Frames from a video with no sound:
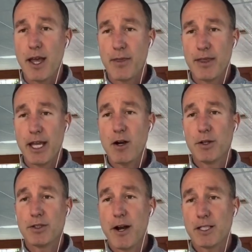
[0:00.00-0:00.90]
And they
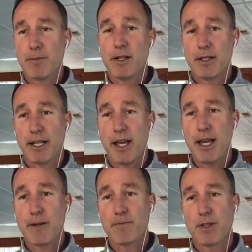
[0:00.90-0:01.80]
all talked about like,
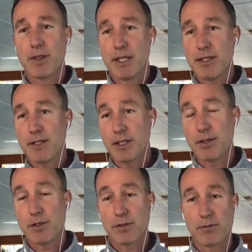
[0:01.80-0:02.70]
hey, this
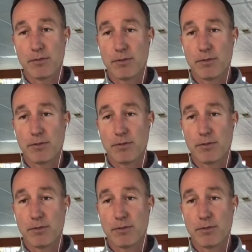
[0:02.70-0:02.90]
is,